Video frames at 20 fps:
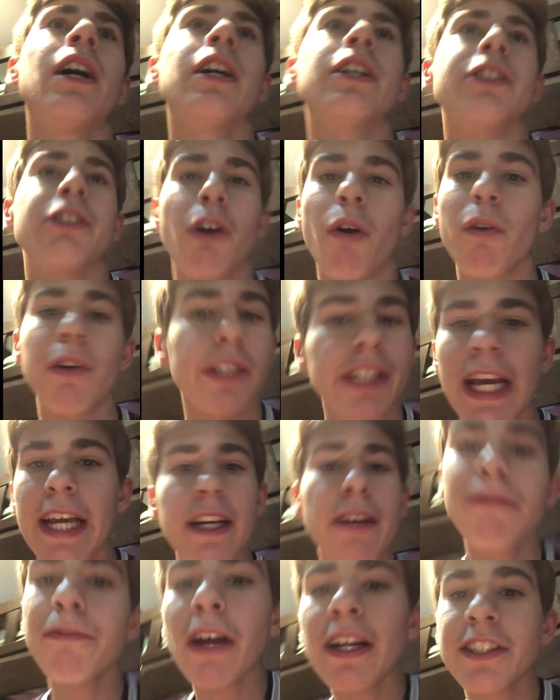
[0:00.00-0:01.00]
don't take
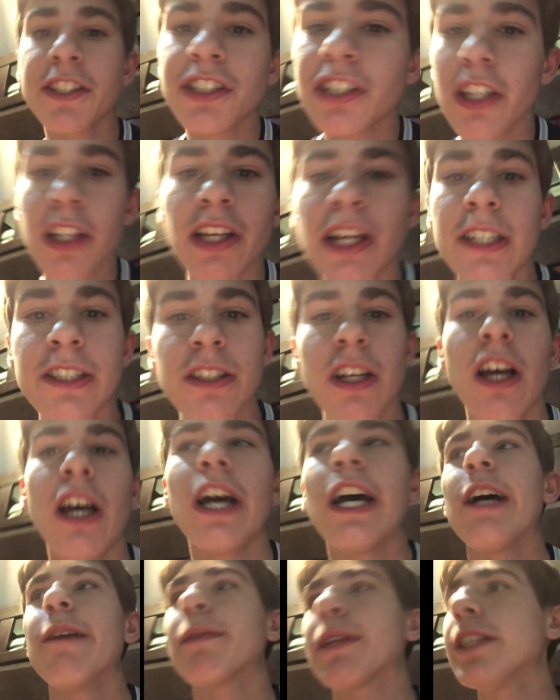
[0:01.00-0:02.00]
offense to this,
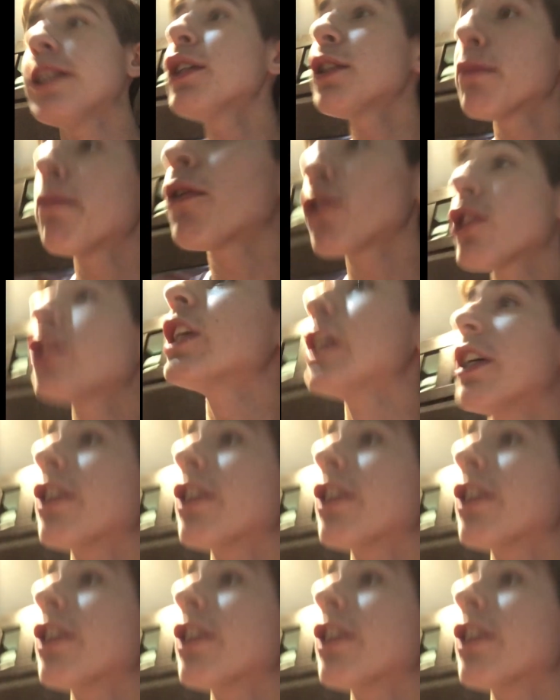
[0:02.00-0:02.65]
but this is mostly in